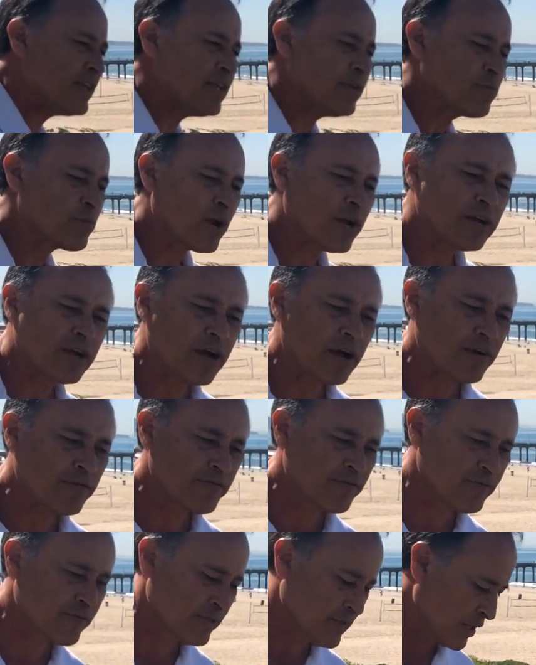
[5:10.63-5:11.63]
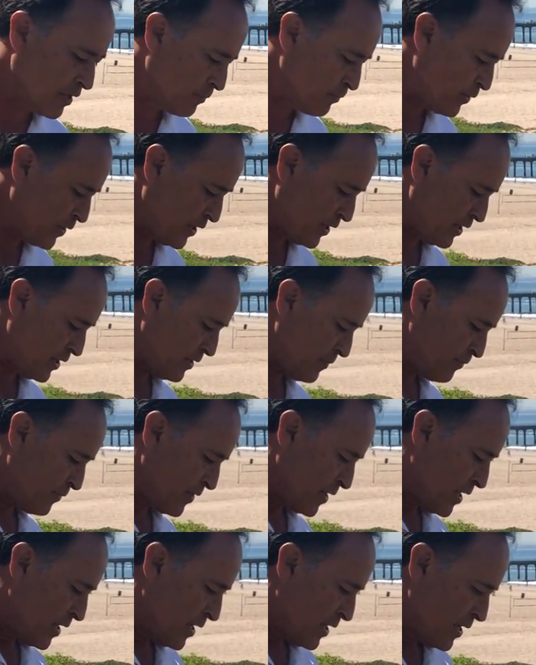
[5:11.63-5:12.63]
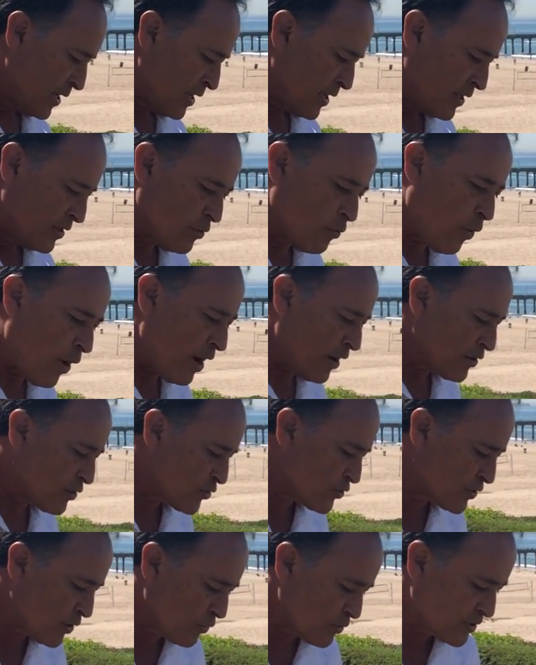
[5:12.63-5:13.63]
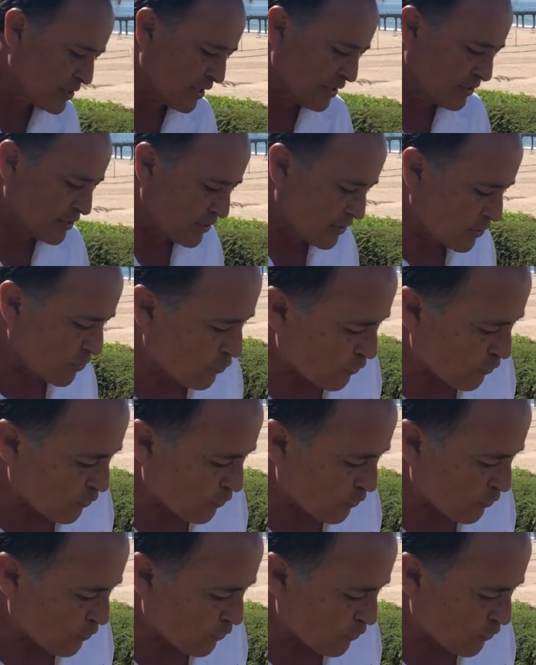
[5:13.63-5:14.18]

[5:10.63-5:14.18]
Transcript: any runoff. They'll be the water soaks into the